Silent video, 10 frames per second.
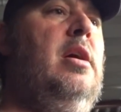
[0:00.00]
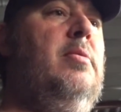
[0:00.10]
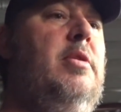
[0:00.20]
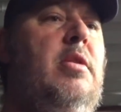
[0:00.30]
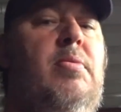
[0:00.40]

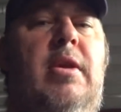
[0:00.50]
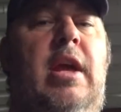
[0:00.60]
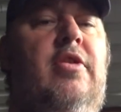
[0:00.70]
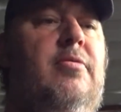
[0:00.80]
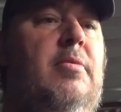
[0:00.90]
which is why the
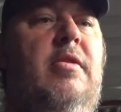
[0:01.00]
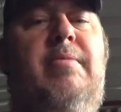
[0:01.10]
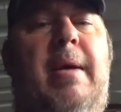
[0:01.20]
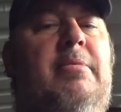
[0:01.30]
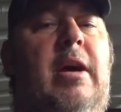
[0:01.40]
engine was
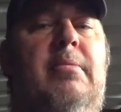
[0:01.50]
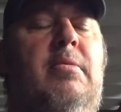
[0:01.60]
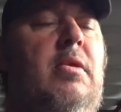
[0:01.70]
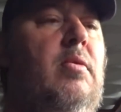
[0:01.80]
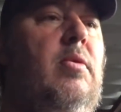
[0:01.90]
wrapped up. It
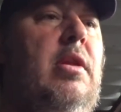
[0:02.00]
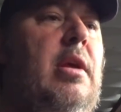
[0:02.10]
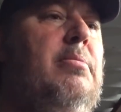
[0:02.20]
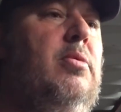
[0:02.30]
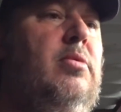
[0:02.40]
was all
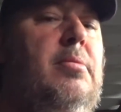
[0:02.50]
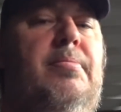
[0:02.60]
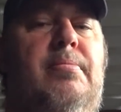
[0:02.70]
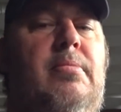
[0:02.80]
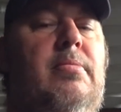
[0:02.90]
assembled, the
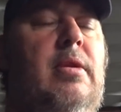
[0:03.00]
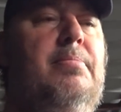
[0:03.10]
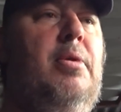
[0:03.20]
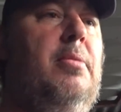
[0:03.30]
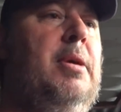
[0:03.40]

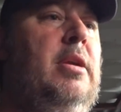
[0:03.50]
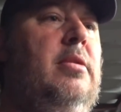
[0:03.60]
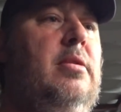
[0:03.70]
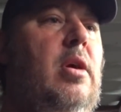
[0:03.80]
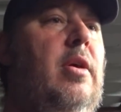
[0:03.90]
bottom end,
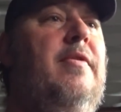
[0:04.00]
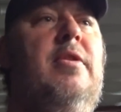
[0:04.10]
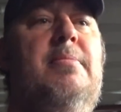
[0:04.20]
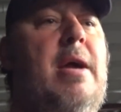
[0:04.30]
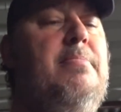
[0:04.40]
even
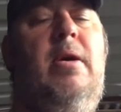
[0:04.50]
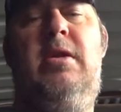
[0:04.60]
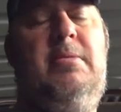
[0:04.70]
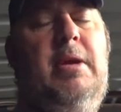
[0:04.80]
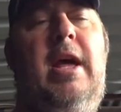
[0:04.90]
the main
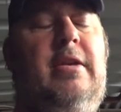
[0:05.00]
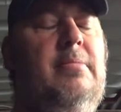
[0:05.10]
bolts, but I had to